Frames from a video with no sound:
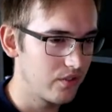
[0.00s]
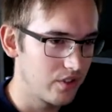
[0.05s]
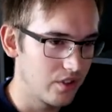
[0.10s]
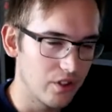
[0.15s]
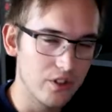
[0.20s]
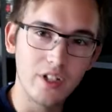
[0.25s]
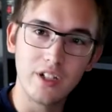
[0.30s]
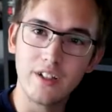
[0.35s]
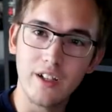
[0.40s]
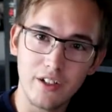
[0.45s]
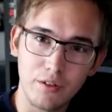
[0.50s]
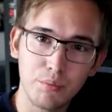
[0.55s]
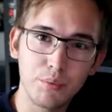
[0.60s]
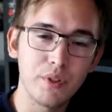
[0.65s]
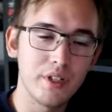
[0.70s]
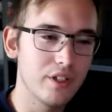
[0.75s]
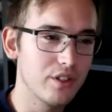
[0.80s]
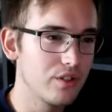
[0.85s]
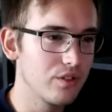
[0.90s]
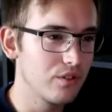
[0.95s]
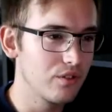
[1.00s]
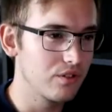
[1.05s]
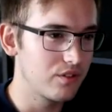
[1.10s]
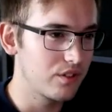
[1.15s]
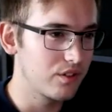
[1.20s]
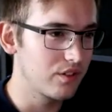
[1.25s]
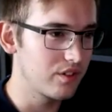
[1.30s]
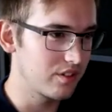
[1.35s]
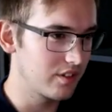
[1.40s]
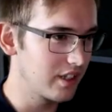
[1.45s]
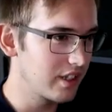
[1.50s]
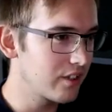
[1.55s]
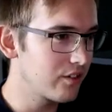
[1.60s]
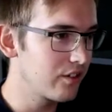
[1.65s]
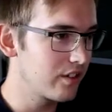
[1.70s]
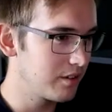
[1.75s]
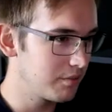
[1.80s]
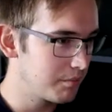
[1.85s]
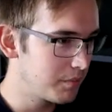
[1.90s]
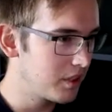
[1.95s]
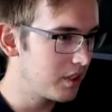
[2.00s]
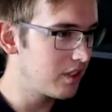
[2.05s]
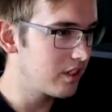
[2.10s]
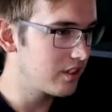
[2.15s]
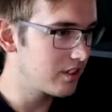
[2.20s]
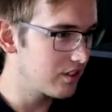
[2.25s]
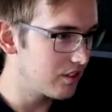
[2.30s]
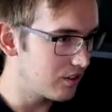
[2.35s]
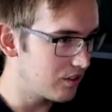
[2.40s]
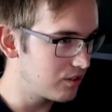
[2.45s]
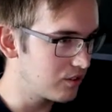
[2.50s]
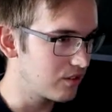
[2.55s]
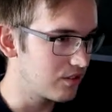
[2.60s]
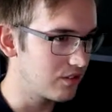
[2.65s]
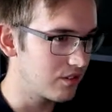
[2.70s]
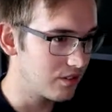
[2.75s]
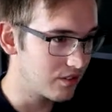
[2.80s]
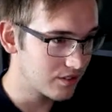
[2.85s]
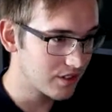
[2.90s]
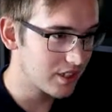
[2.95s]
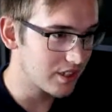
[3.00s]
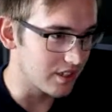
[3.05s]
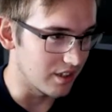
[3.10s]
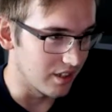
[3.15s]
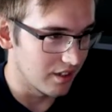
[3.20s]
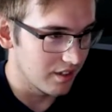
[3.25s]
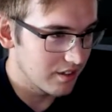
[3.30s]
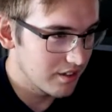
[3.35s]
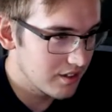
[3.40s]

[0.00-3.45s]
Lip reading: Okay, that's pretty cool. So it's literally building your own. Okay.